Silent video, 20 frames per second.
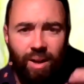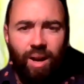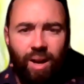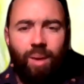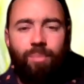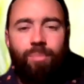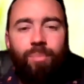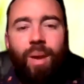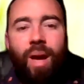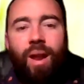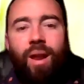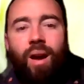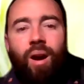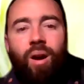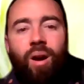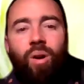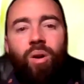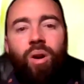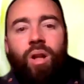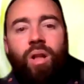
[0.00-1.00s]
A
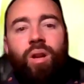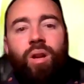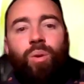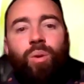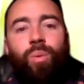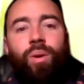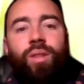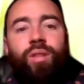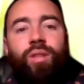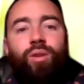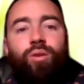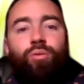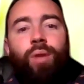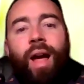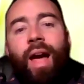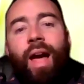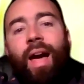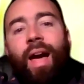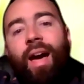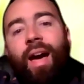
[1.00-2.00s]
meadow with
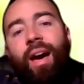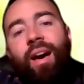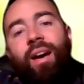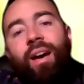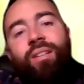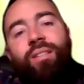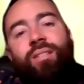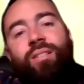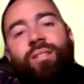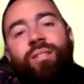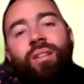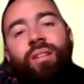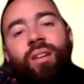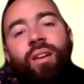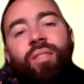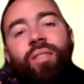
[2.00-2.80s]
grass